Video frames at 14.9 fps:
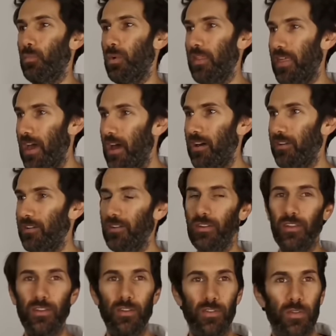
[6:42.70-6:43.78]
without
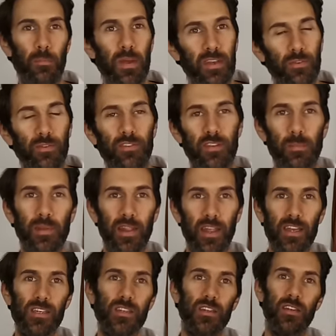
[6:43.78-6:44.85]
the mental
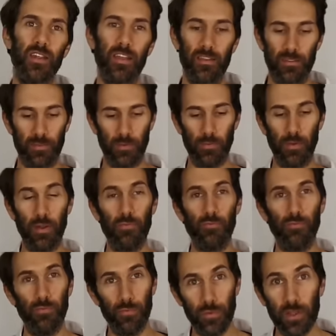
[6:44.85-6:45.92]
stimulation is
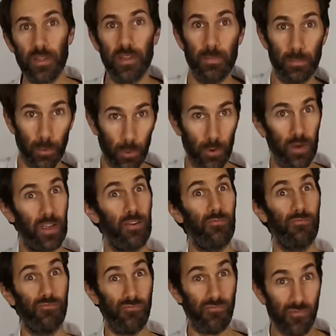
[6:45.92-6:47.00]
really
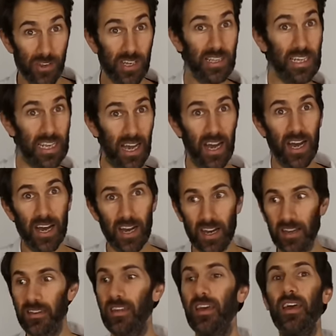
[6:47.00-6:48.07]
boring, really
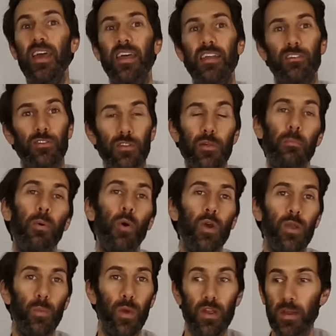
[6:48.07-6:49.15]
hard to the
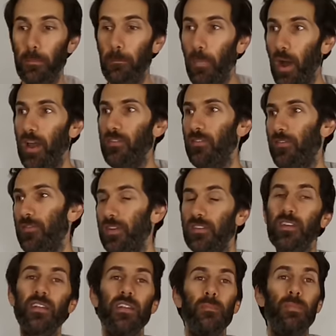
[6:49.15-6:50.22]
point where it might
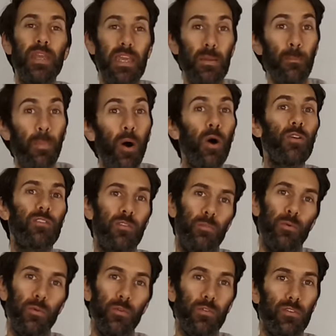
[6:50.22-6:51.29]
physically be
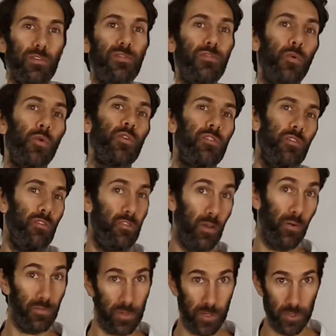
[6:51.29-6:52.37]
impossible to force
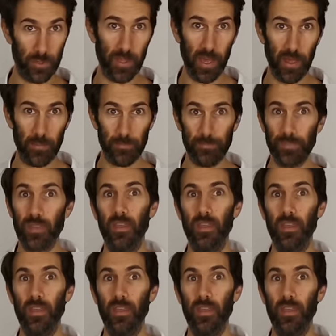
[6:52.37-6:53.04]
yourself to do that.